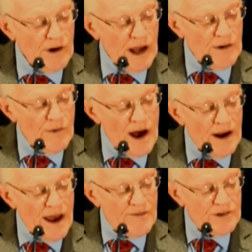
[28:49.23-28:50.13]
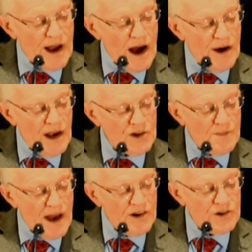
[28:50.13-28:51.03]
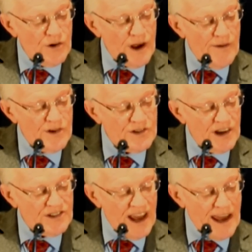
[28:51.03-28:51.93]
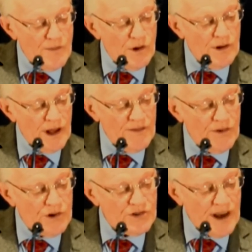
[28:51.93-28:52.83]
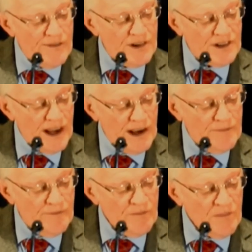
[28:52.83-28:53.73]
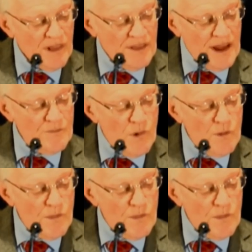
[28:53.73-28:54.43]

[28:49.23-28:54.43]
and right after how each man shall give as he is able, and verse 17, then